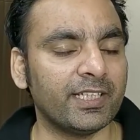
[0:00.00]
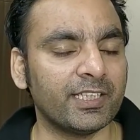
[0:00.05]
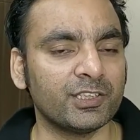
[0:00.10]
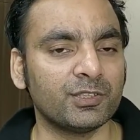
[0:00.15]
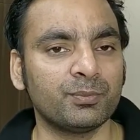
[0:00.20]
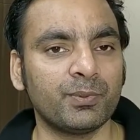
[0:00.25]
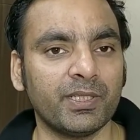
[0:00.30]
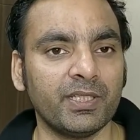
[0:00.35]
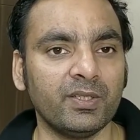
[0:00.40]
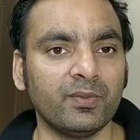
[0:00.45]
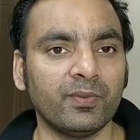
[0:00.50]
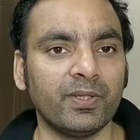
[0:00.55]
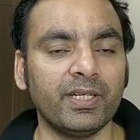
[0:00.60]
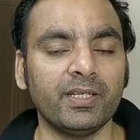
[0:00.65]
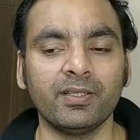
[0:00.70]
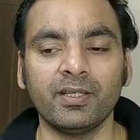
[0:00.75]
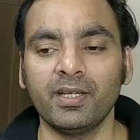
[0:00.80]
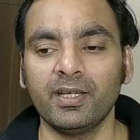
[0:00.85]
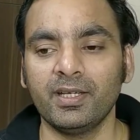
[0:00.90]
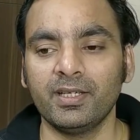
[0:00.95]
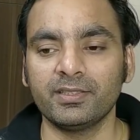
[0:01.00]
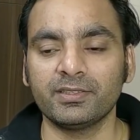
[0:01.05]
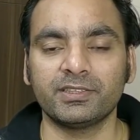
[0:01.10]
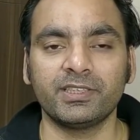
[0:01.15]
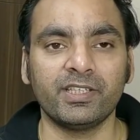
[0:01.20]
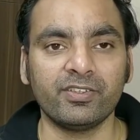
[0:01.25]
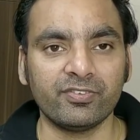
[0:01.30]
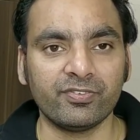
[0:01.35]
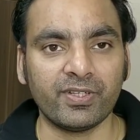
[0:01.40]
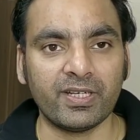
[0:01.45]
It is pretty great.
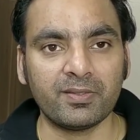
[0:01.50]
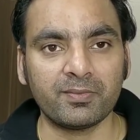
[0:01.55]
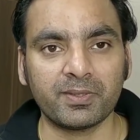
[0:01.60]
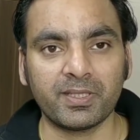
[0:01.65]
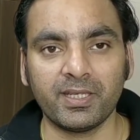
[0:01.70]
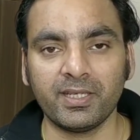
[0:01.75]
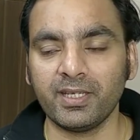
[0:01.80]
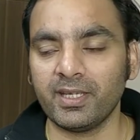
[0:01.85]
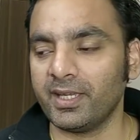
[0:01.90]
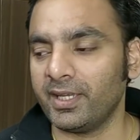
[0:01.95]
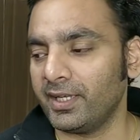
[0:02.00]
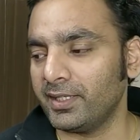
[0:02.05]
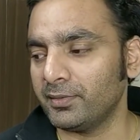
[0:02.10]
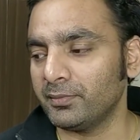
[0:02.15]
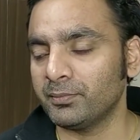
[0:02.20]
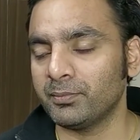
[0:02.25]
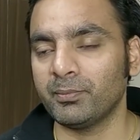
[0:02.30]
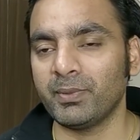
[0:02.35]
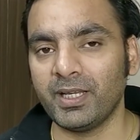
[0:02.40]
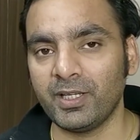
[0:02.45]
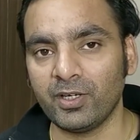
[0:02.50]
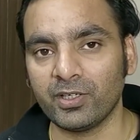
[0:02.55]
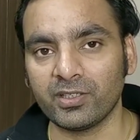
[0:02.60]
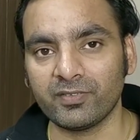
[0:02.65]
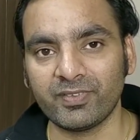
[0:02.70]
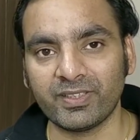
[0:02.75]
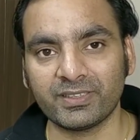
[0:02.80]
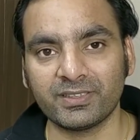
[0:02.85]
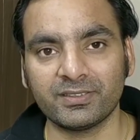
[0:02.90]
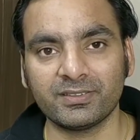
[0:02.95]
Save 5K and buy a lot
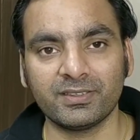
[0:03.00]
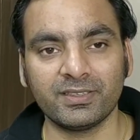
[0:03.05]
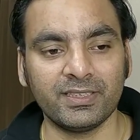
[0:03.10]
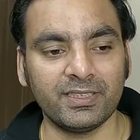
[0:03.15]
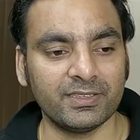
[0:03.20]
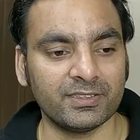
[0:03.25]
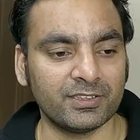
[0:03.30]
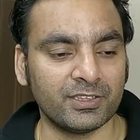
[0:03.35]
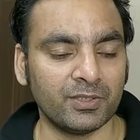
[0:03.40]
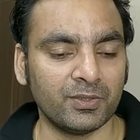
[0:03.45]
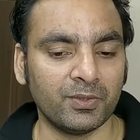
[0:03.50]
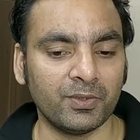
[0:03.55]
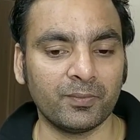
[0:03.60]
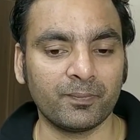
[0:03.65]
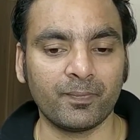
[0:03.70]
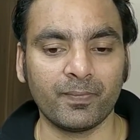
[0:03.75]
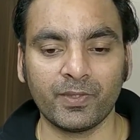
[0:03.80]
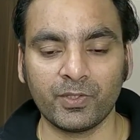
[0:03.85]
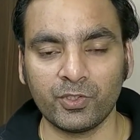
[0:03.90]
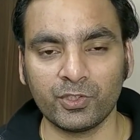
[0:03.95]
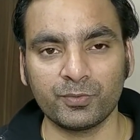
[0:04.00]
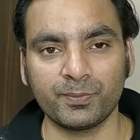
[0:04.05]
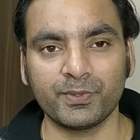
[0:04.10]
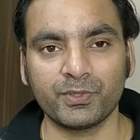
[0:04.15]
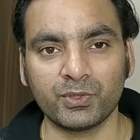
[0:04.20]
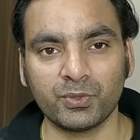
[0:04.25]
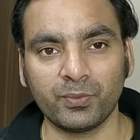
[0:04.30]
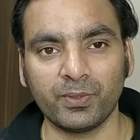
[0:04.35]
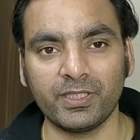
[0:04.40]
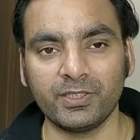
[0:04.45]
of accessories, you know, USB
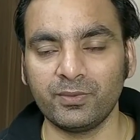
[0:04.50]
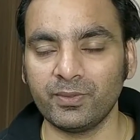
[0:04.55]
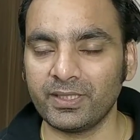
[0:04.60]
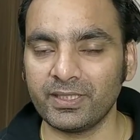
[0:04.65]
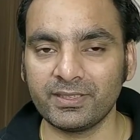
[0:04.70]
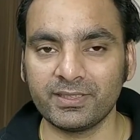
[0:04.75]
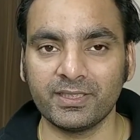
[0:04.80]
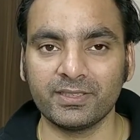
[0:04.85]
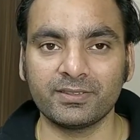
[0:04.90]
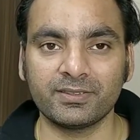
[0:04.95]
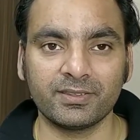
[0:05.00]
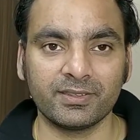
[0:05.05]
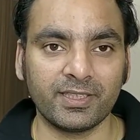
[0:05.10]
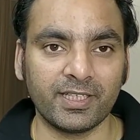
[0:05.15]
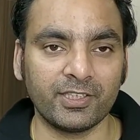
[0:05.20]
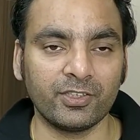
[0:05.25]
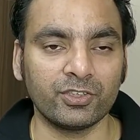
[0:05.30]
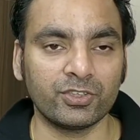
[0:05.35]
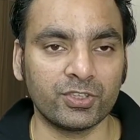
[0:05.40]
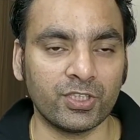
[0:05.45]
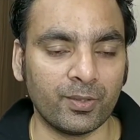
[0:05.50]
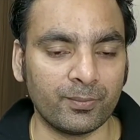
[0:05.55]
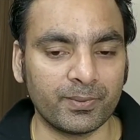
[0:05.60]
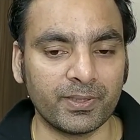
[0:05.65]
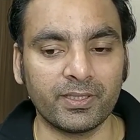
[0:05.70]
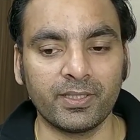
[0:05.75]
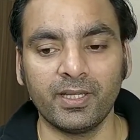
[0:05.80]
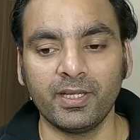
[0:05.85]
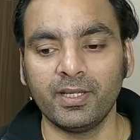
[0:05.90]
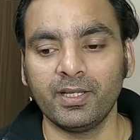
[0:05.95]
storage. You can just get your job
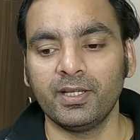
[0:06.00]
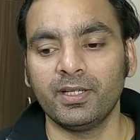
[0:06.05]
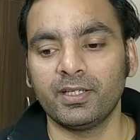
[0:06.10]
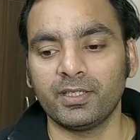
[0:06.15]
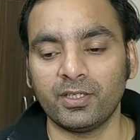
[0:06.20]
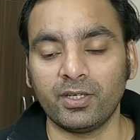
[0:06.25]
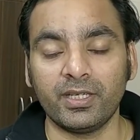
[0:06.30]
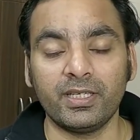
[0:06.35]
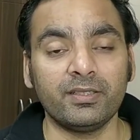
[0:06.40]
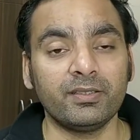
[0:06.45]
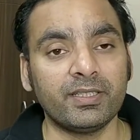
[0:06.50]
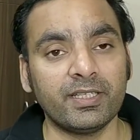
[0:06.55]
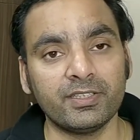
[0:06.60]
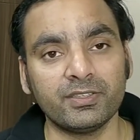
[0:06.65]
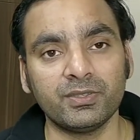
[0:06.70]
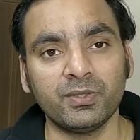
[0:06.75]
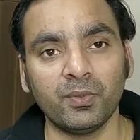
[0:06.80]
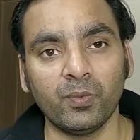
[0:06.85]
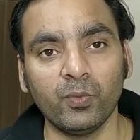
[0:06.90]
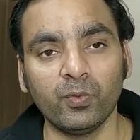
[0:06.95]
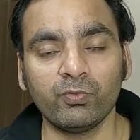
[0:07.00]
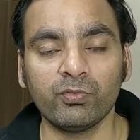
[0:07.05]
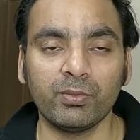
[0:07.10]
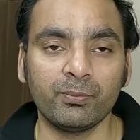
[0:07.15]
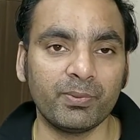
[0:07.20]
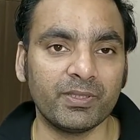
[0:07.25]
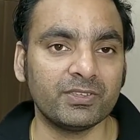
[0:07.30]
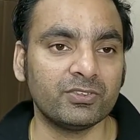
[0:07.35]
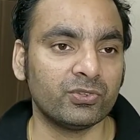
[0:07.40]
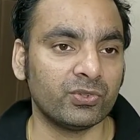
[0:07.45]
done. Now in case you own
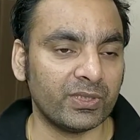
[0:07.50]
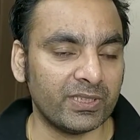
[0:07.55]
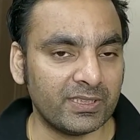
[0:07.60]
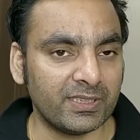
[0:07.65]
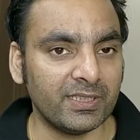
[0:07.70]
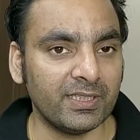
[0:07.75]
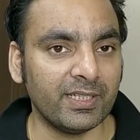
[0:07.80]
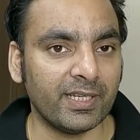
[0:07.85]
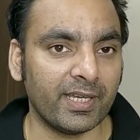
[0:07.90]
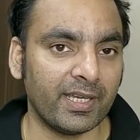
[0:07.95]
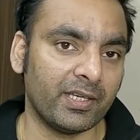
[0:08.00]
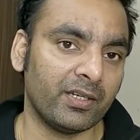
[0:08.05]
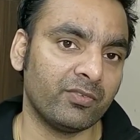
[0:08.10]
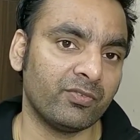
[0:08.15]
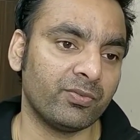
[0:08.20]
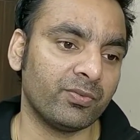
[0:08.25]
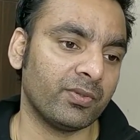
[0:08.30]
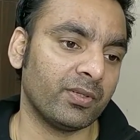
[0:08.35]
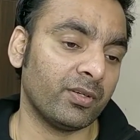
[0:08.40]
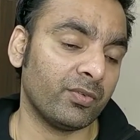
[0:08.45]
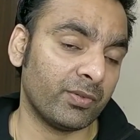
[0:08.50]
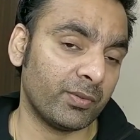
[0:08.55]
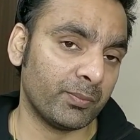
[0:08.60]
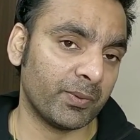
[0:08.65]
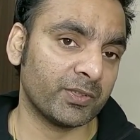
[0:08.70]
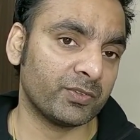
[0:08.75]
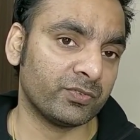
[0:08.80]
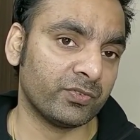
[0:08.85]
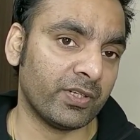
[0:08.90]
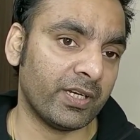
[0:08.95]
OnePlus 3T and
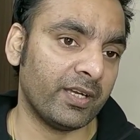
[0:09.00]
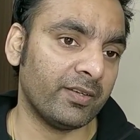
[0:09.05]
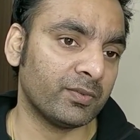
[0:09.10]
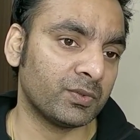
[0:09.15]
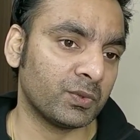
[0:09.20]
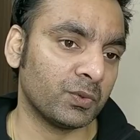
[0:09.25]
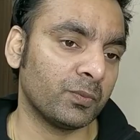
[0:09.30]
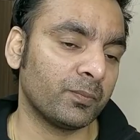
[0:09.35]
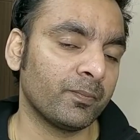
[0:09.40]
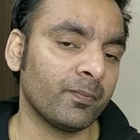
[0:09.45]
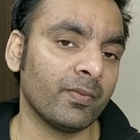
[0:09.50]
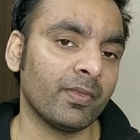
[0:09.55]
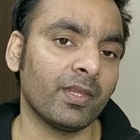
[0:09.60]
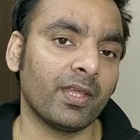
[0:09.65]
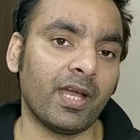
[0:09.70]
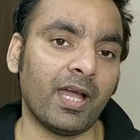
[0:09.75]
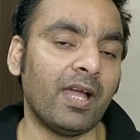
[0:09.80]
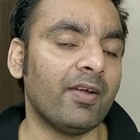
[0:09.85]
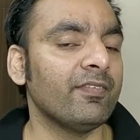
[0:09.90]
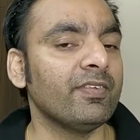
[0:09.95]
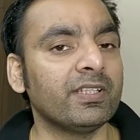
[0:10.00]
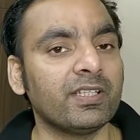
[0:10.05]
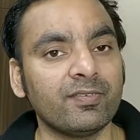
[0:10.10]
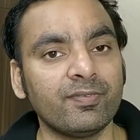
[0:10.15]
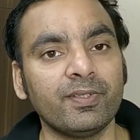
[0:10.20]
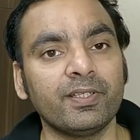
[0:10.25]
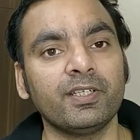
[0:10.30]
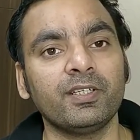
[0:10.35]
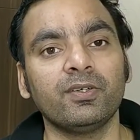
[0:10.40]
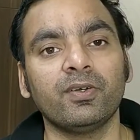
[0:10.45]
OnePlus 5, so I will
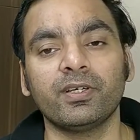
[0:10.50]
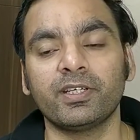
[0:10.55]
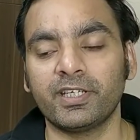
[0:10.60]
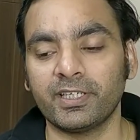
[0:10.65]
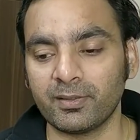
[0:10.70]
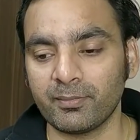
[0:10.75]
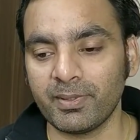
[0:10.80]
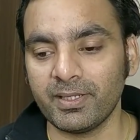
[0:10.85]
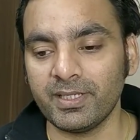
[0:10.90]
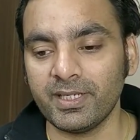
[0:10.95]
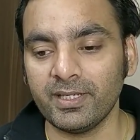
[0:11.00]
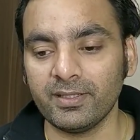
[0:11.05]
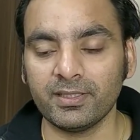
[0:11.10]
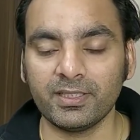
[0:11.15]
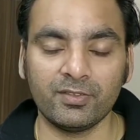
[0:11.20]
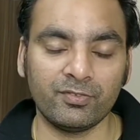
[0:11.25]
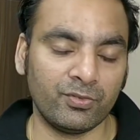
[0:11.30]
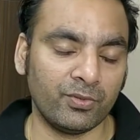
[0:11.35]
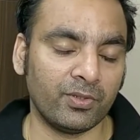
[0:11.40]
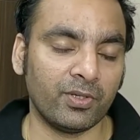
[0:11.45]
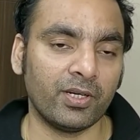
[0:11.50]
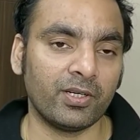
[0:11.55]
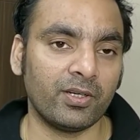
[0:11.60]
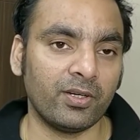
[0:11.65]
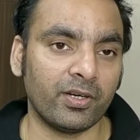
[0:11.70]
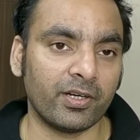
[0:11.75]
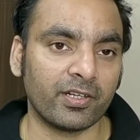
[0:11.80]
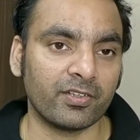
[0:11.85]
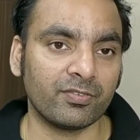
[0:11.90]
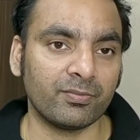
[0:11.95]
definitely not recommend that. If you got a
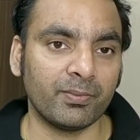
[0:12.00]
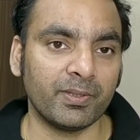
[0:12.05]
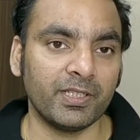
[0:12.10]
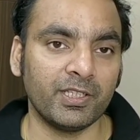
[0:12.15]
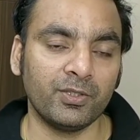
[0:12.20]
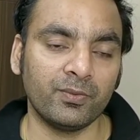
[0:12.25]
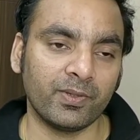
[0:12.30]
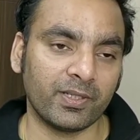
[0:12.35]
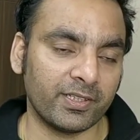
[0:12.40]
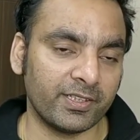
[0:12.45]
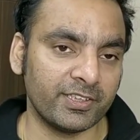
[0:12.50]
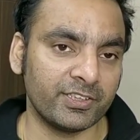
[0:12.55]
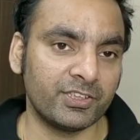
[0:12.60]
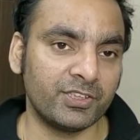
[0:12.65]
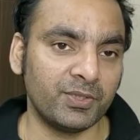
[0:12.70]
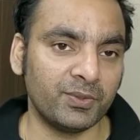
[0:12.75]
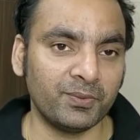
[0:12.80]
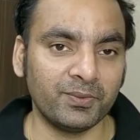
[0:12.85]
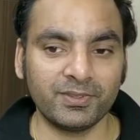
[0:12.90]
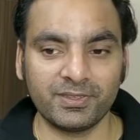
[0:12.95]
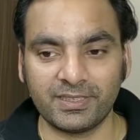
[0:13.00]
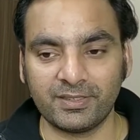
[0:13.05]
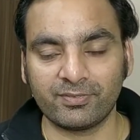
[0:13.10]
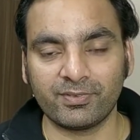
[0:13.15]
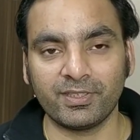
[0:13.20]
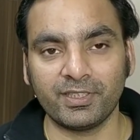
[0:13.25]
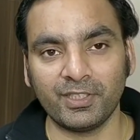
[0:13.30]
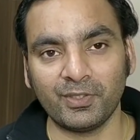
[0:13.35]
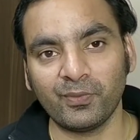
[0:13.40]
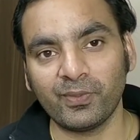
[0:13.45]
lot of money, you are a rich dude,
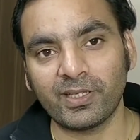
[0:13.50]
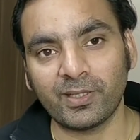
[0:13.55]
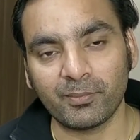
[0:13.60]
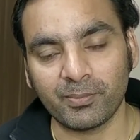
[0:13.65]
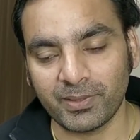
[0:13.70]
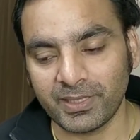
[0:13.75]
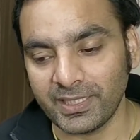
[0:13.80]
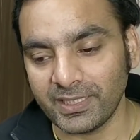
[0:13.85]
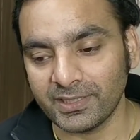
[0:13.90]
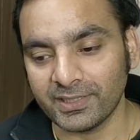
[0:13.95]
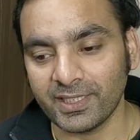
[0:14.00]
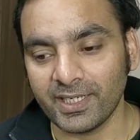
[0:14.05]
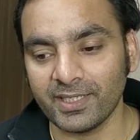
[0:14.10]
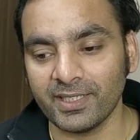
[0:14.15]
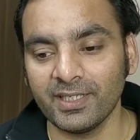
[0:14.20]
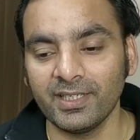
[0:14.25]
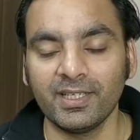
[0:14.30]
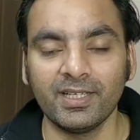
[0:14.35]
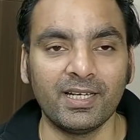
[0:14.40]
definitely go and update that.